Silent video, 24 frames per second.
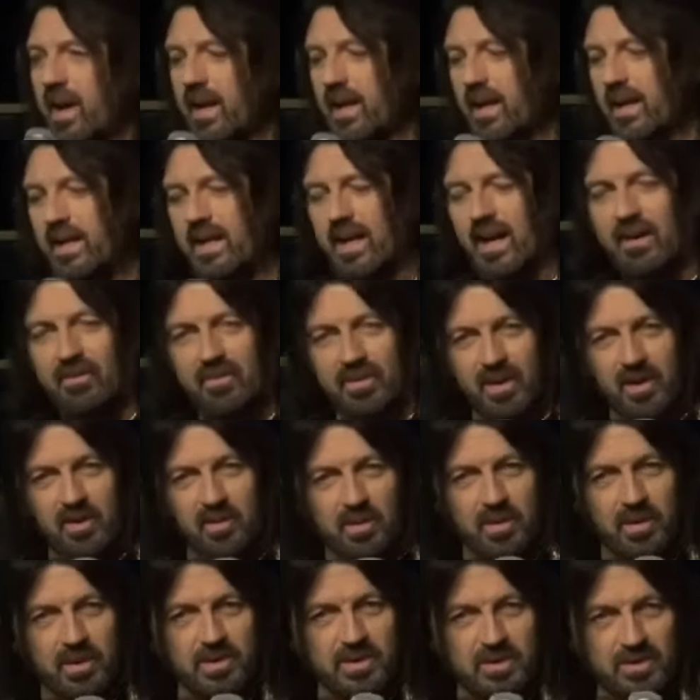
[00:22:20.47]
a covenant with
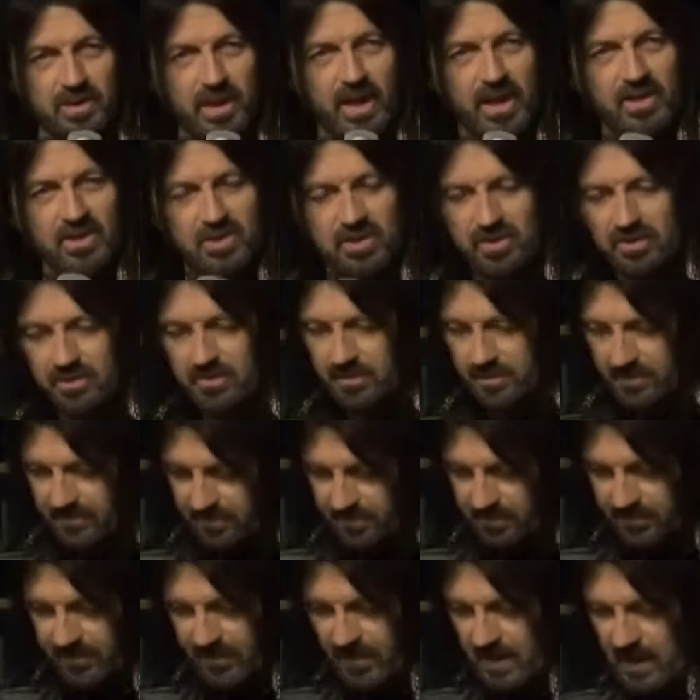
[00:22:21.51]
this nation,
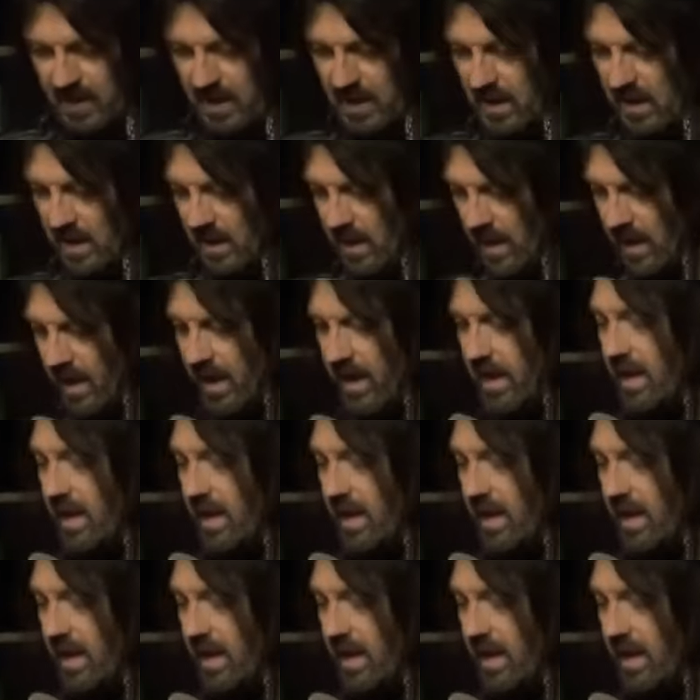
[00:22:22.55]
and He